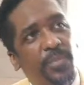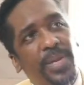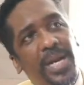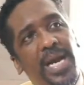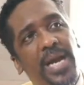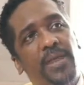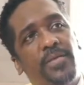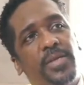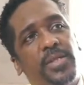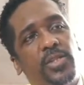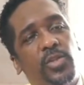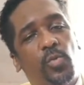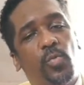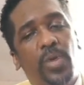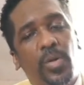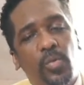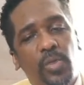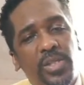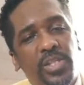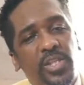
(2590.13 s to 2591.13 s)
for
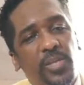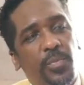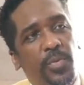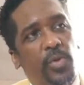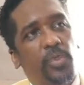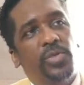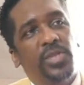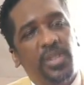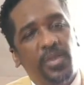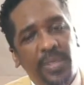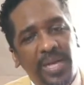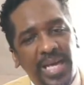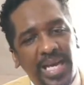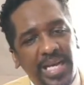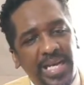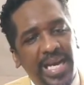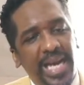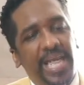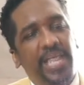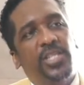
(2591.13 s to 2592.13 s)
parents when we're supposed to
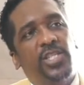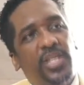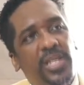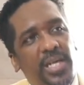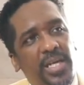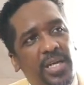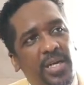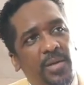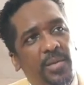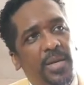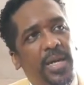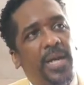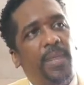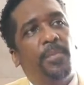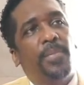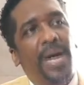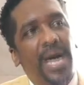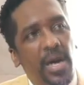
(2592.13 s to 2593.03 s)
be engaging and